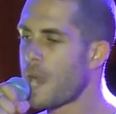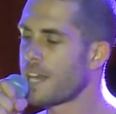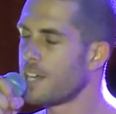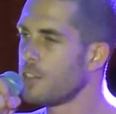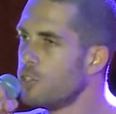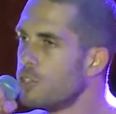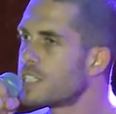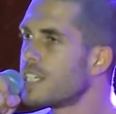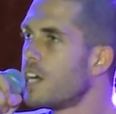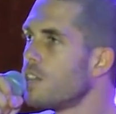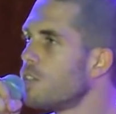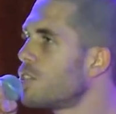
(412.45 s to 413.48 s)
And I looked and
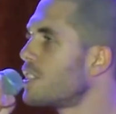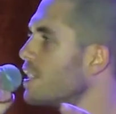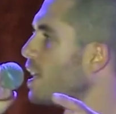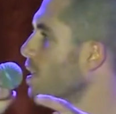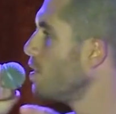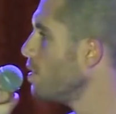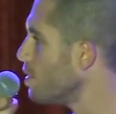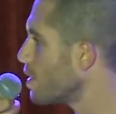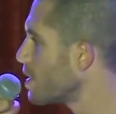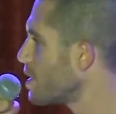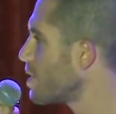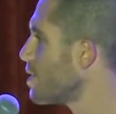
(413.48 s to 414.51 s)
I looked and I
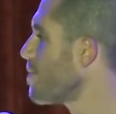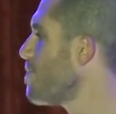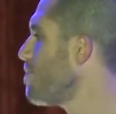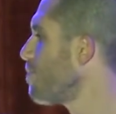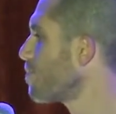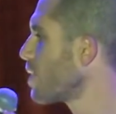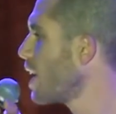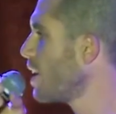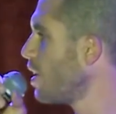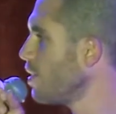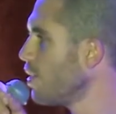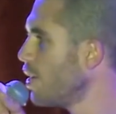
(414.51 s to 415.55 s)
looked and
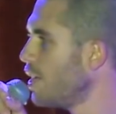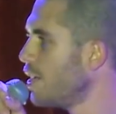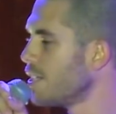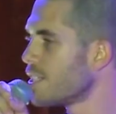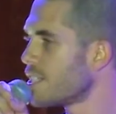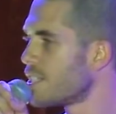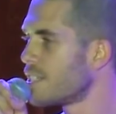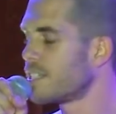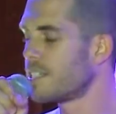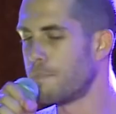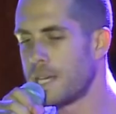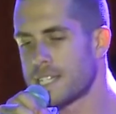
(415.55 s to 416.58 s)
I learned
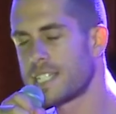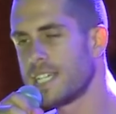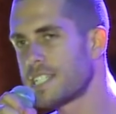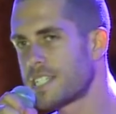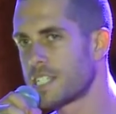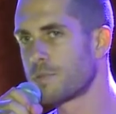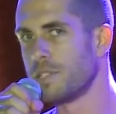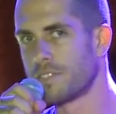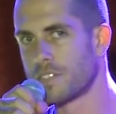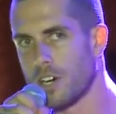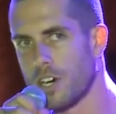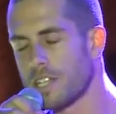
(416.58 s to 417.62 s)
the best answers
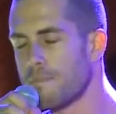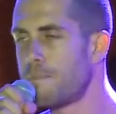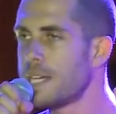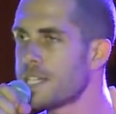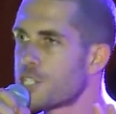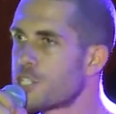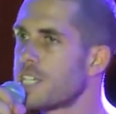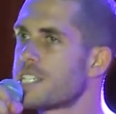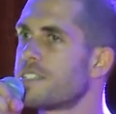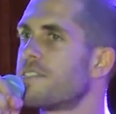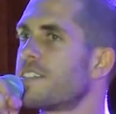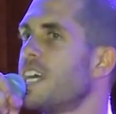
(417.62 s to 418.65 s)
we've got, the best
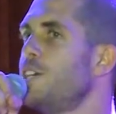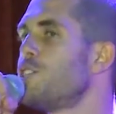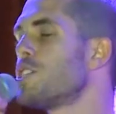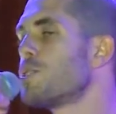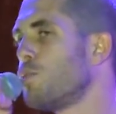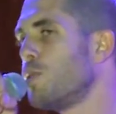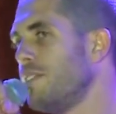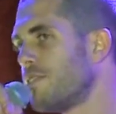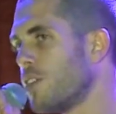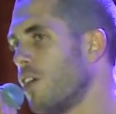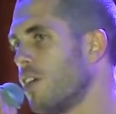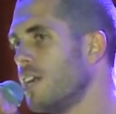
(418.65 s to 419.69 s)
justifications we've
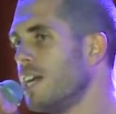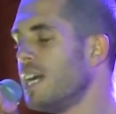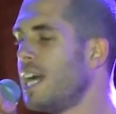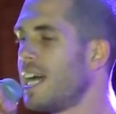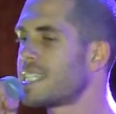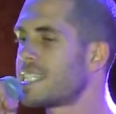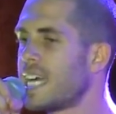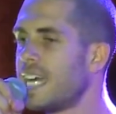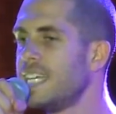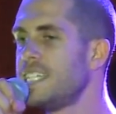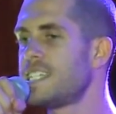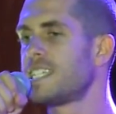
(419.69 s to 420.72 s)
got are
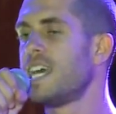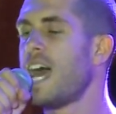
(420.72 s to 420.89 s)
taste,